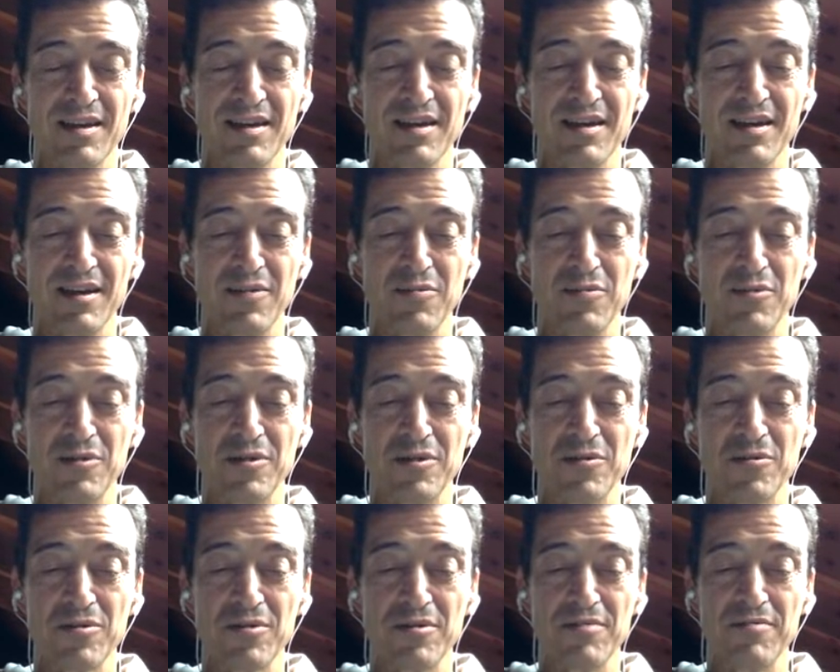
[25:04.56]
any
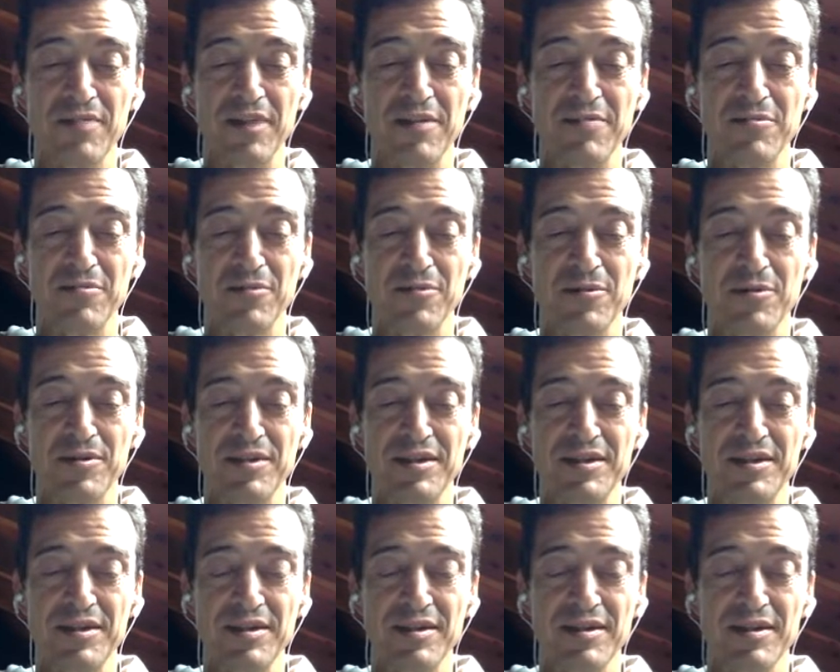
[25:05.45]
resource available,
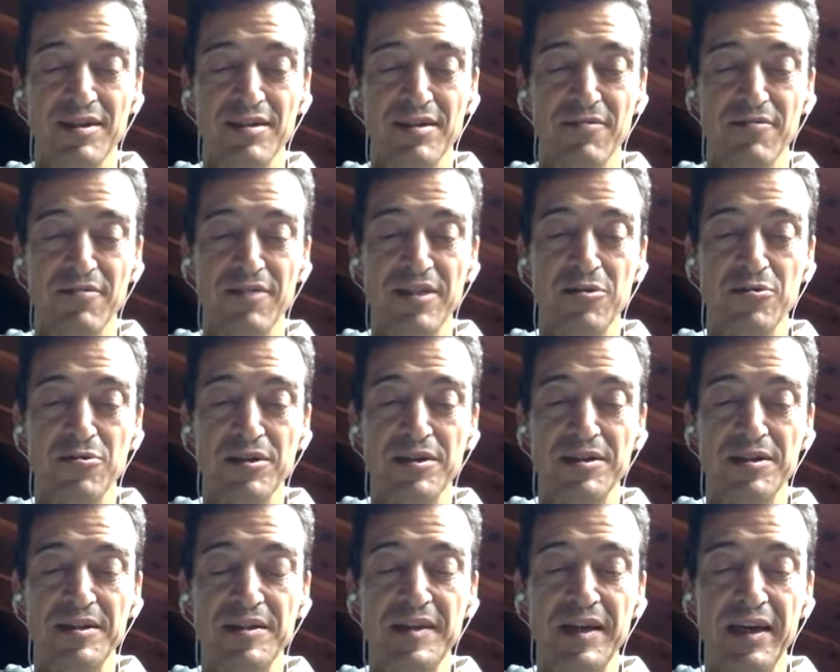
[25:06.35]
the visual
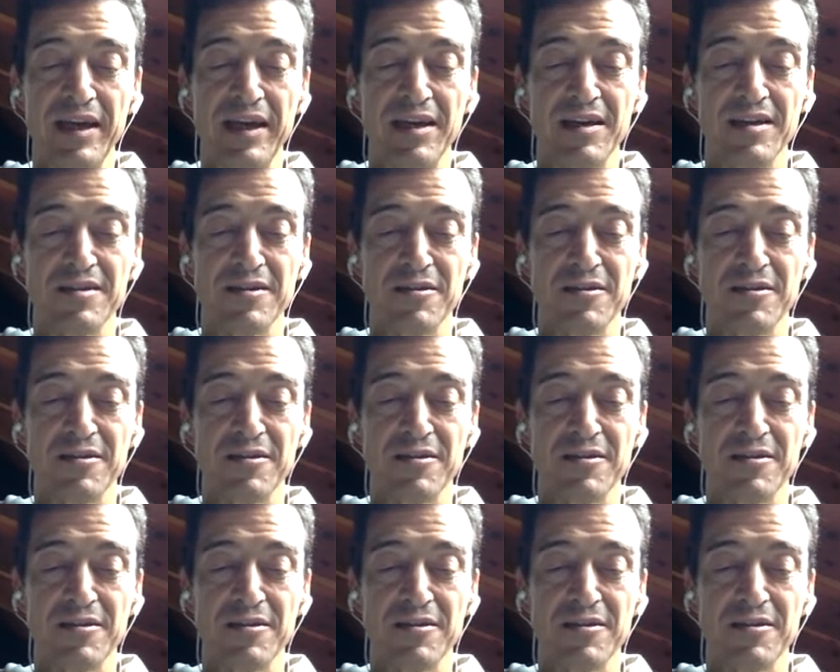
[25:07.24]
details